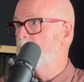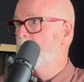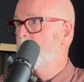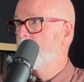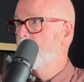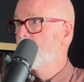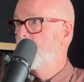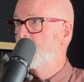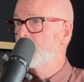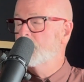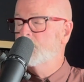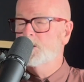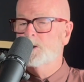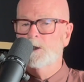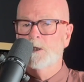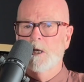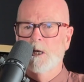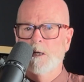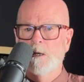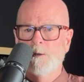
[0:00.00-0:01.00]

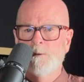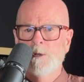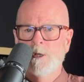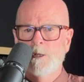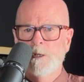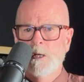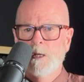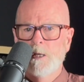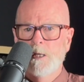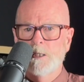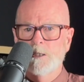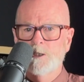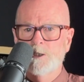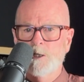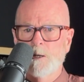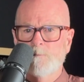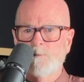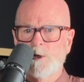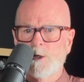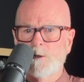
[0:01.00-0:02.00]
It's
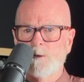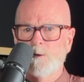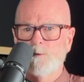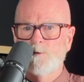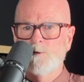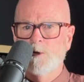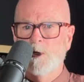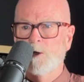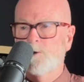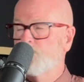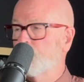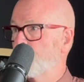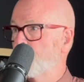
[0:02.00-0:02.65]
something that you get your